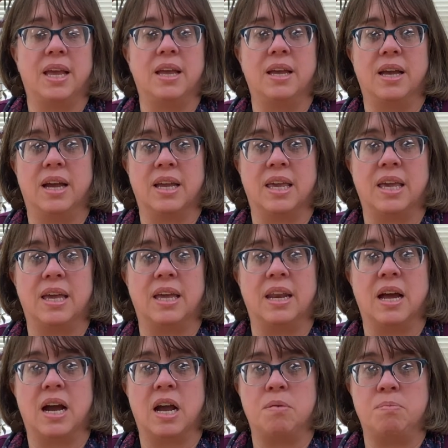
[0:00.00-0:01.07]
Again,
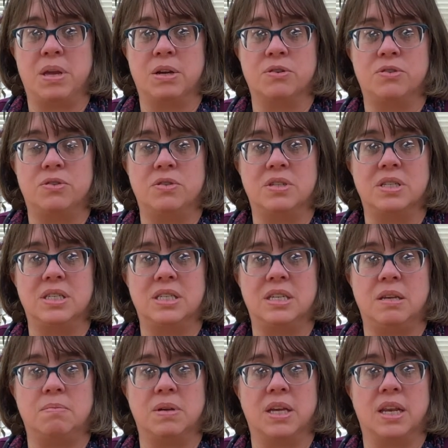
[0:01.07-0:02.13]
I'm Mayor Susan
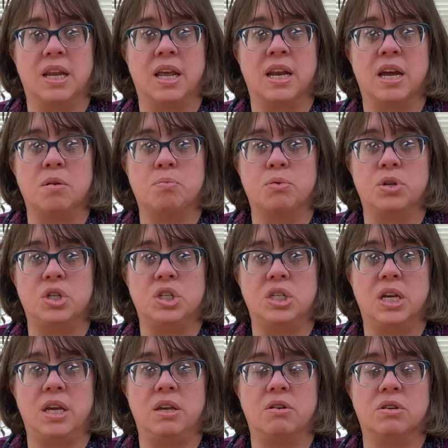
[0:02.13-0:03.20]
Seaman, and I
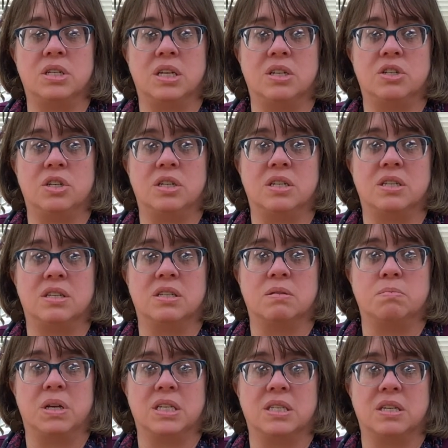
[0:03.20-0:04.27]
appreciate your attention to this
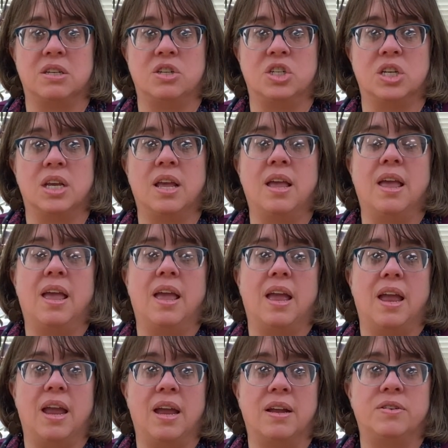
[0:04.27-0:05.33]
message
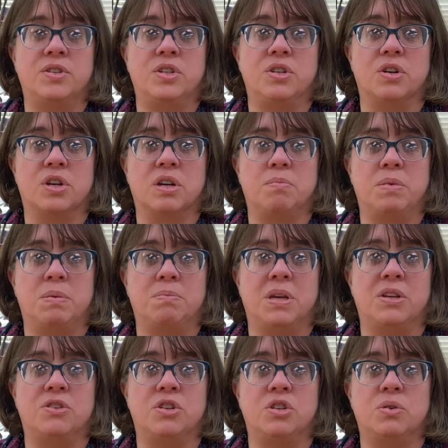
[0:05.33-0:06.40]
and to your
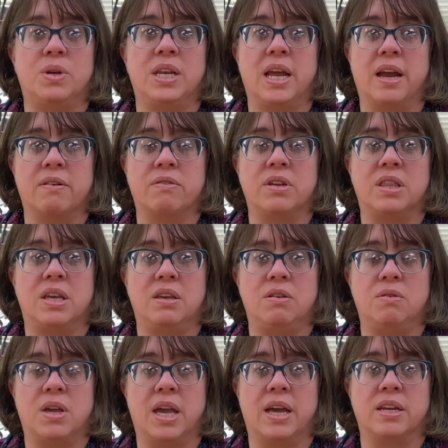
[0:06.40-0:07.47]
commitment to doing everything you
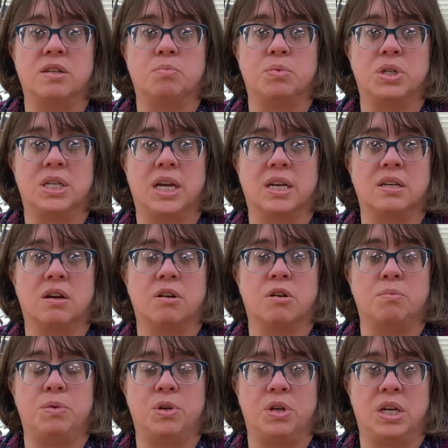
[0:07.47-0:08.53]
can to protect our
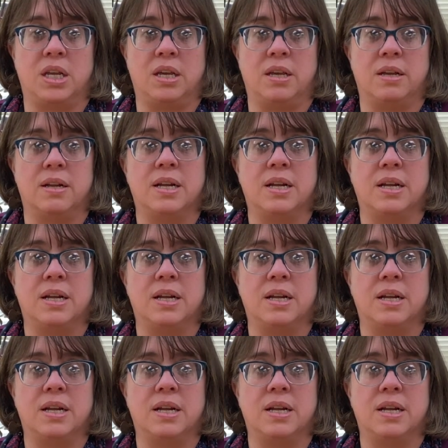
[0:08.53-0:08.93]
community.